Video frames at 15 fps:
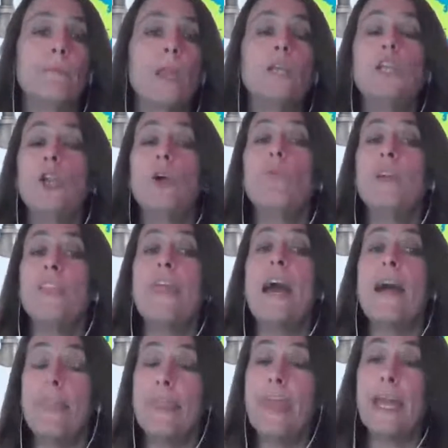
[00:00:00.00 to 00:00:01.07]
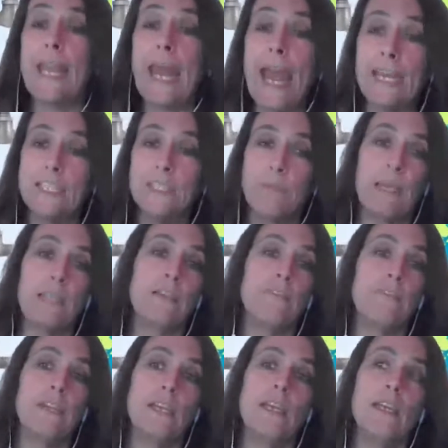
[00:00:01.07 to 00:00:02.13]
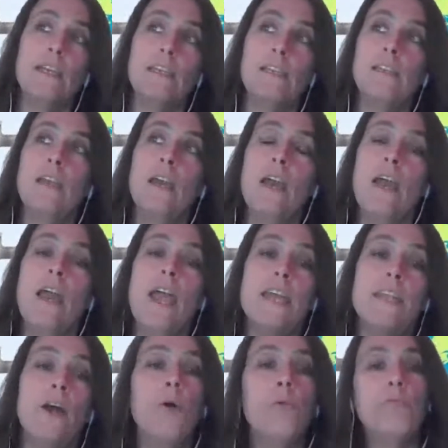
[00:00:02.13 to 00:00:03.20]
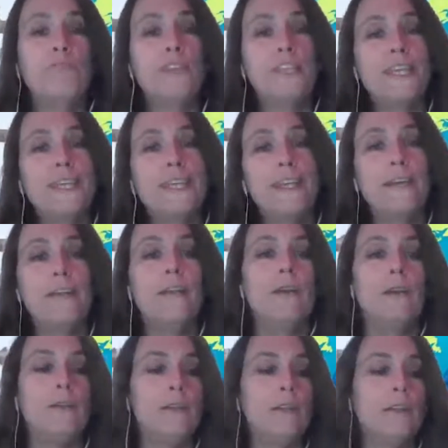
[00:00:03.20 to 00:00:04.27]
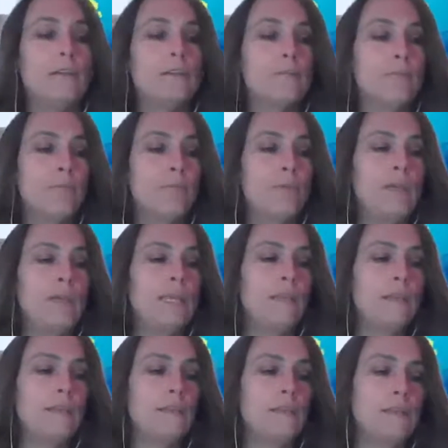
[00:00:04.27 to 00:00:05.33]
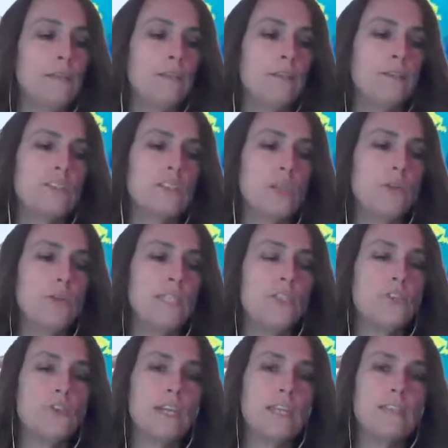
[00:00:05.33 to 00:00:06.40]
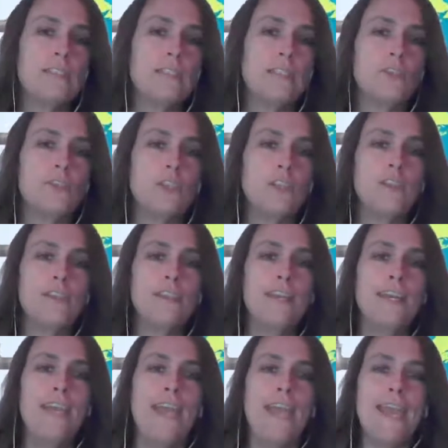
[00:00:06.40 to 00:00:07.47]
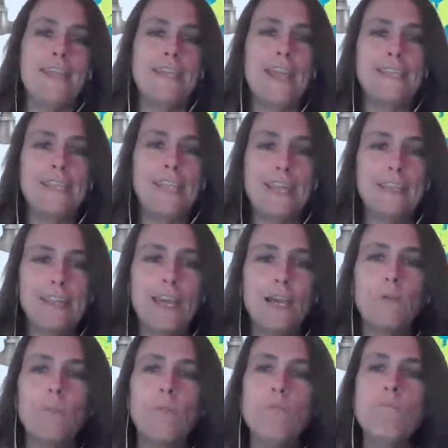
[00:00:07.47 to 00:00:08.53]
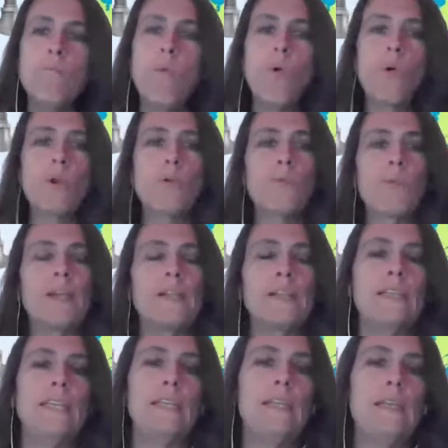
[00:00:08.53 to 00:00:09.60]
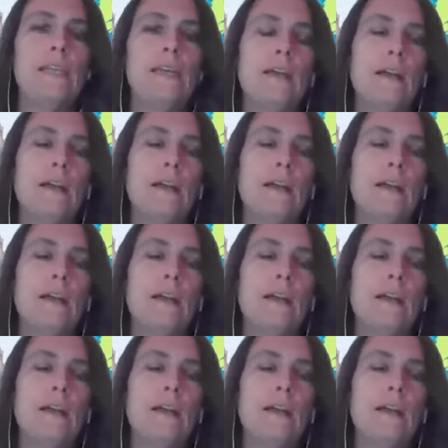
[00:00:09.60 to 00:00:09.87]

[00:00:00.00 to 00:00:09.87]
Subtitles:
with that aspect of it. And hopefully, we can slowly transition and get that more readily